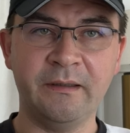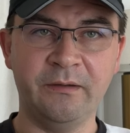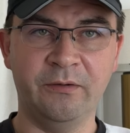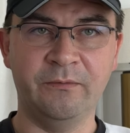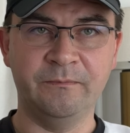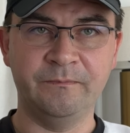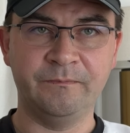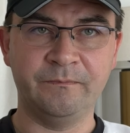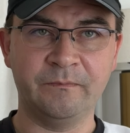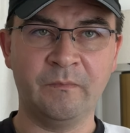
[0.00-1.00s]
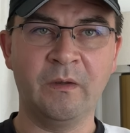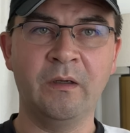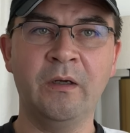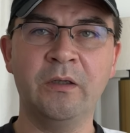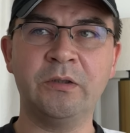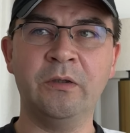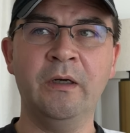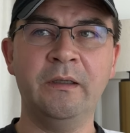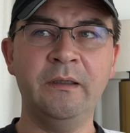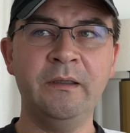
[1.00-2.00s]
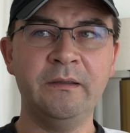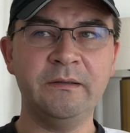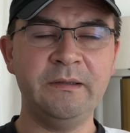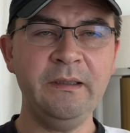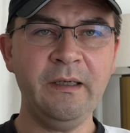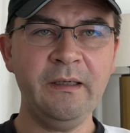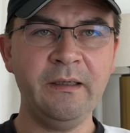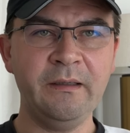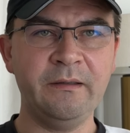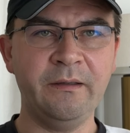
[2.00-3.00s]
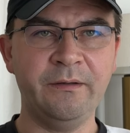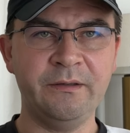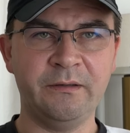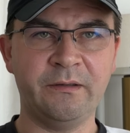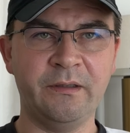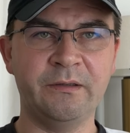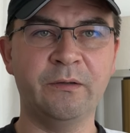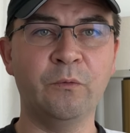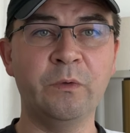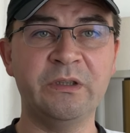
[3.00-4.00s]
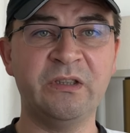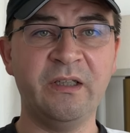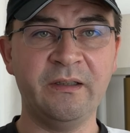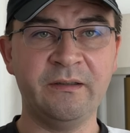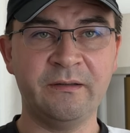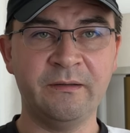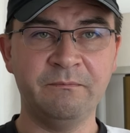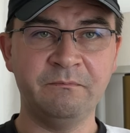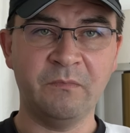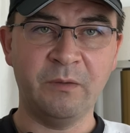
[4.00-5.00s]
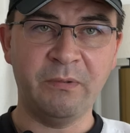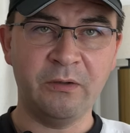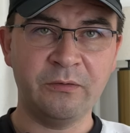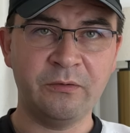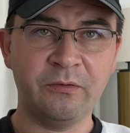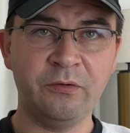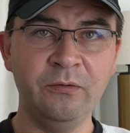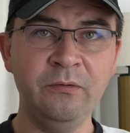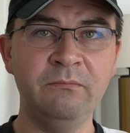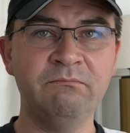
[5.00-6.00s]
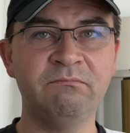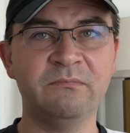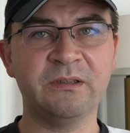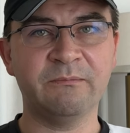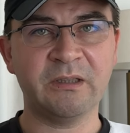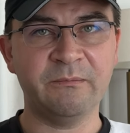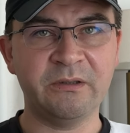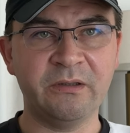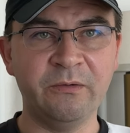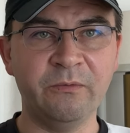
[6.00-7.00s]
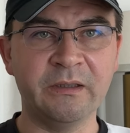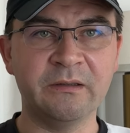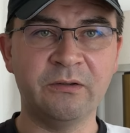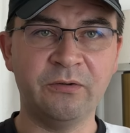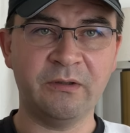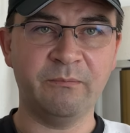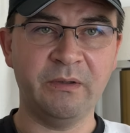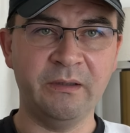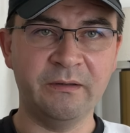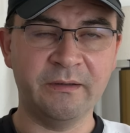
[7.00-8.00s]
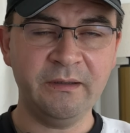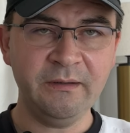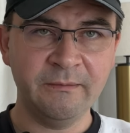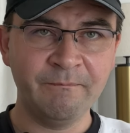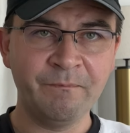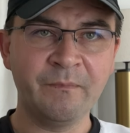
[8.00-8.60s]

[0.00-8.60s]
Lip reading: and no. So the CAAT registration, which takes about 2, sometimes 3 weeks to complete, right?